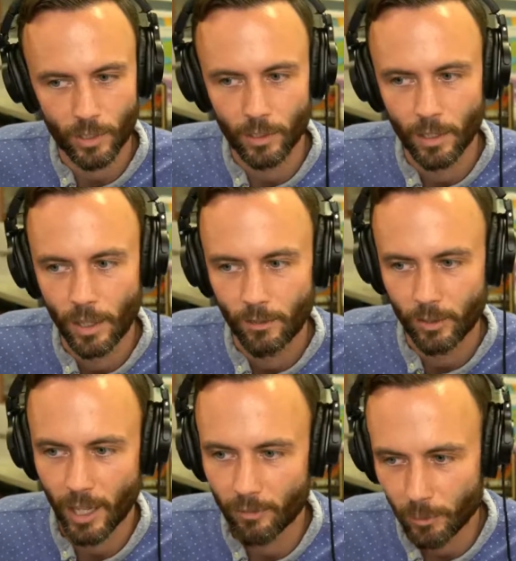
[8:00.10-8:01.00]
are, if
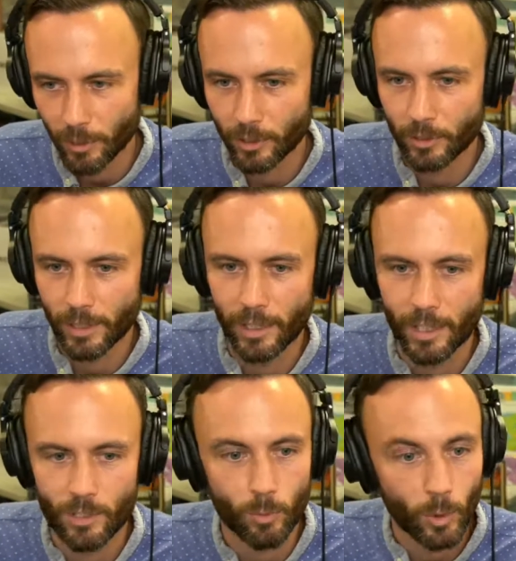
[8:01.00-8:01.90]
you're not familiar with that,
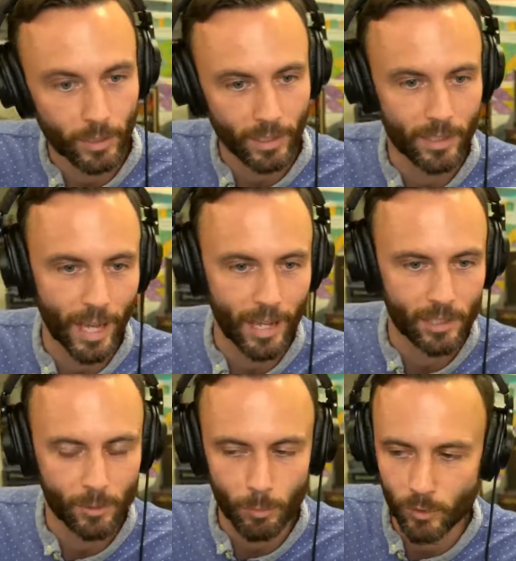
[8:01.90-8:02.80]
that's rolling the
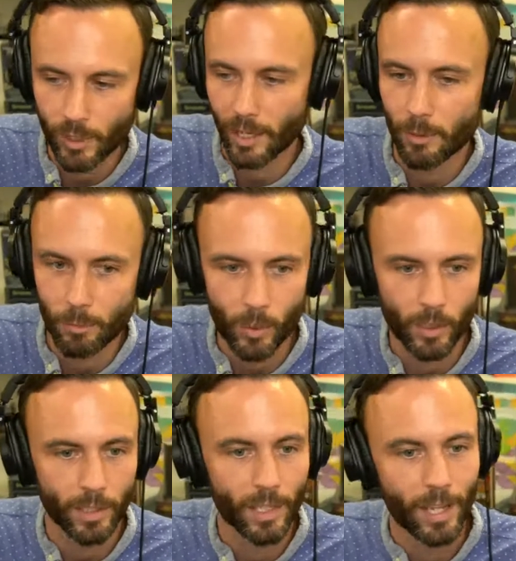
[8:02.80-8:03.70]
dice, moving on a
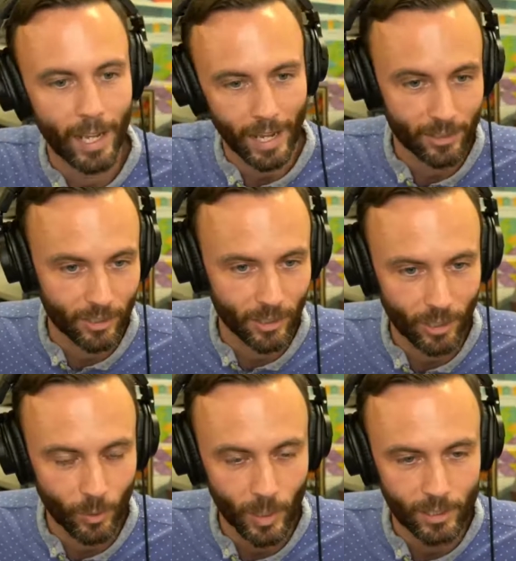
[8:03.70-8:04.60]
board, answering
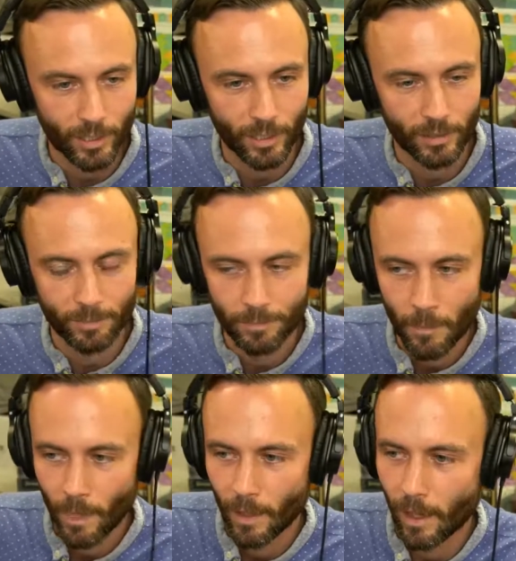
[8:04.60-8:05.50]
a question.
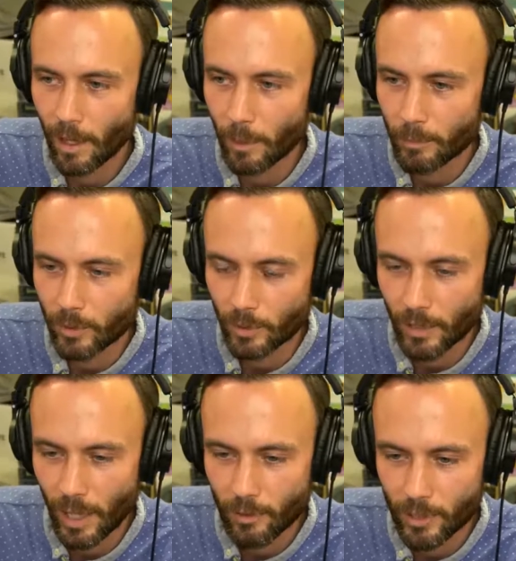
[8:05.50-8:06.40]
So
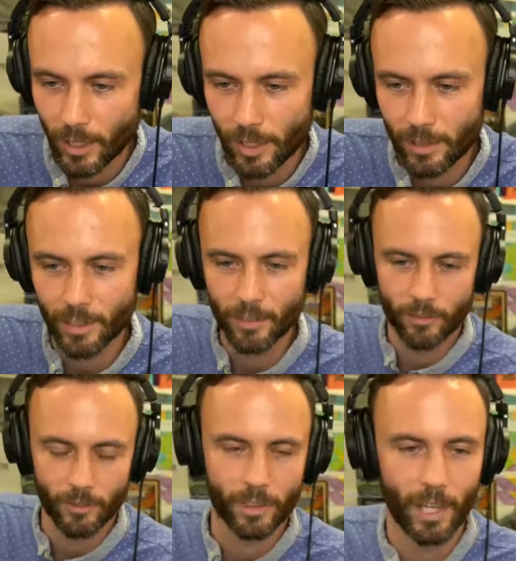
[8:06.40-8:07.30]
I was trying to think
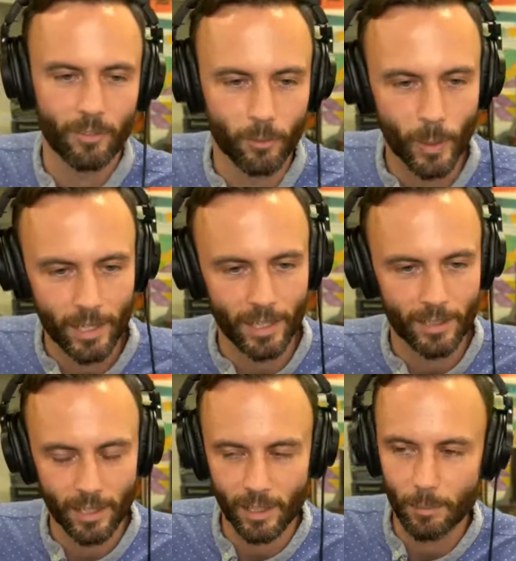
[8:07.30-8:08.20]
of kind of ways
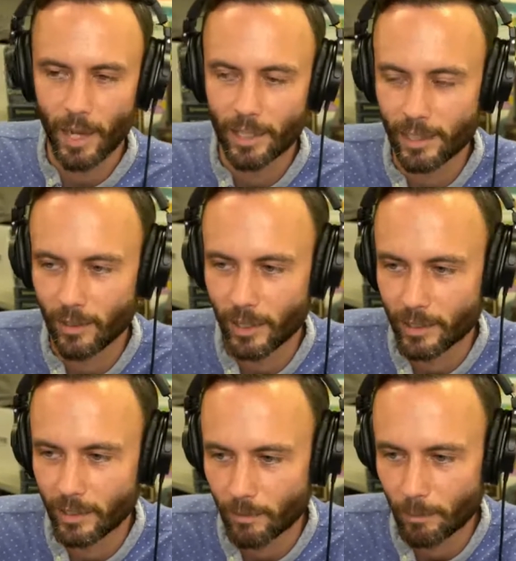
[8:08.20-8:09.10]
outside of the box how I
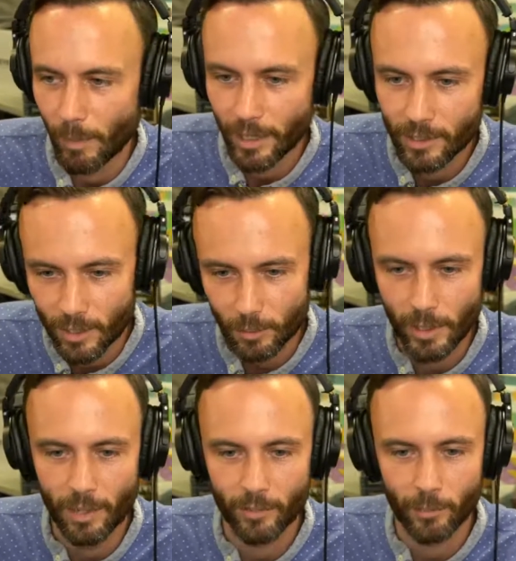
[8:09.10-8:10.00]
could manage this
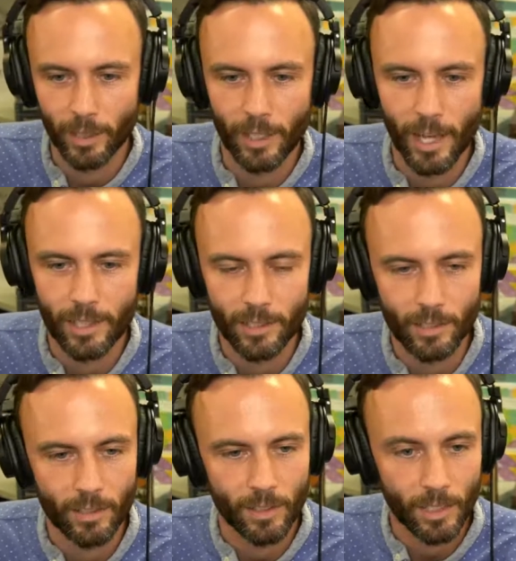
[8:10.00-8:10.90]
behavior in my class
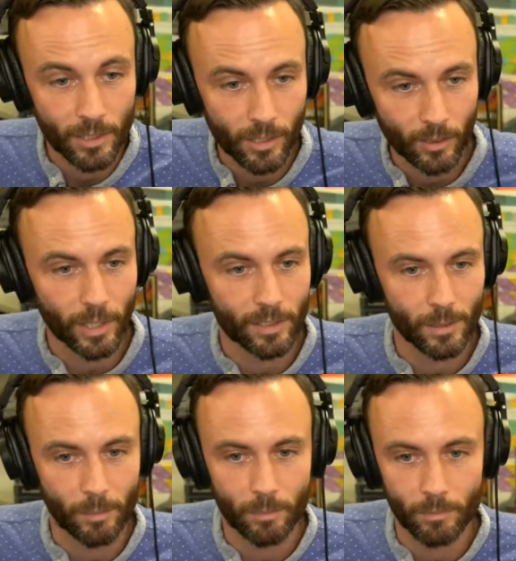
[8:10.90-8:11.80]
and integrate
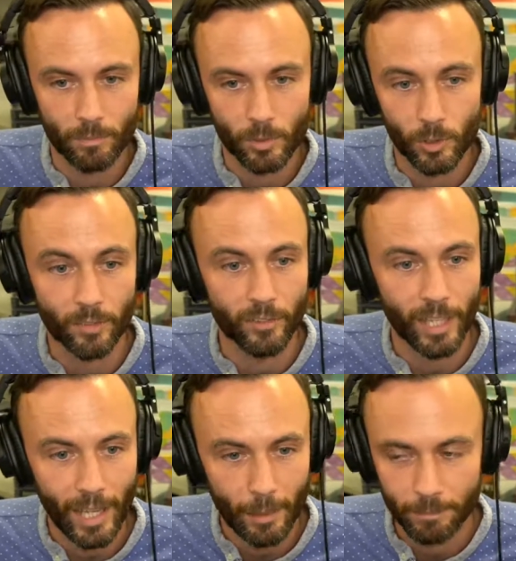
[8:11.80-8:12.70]
some sort of
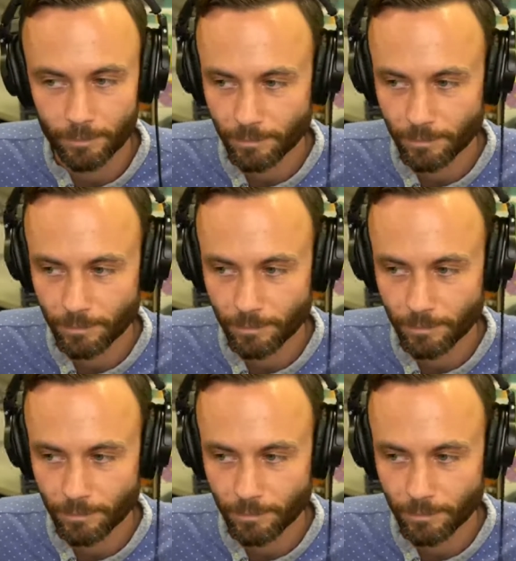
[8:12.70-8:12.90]
game.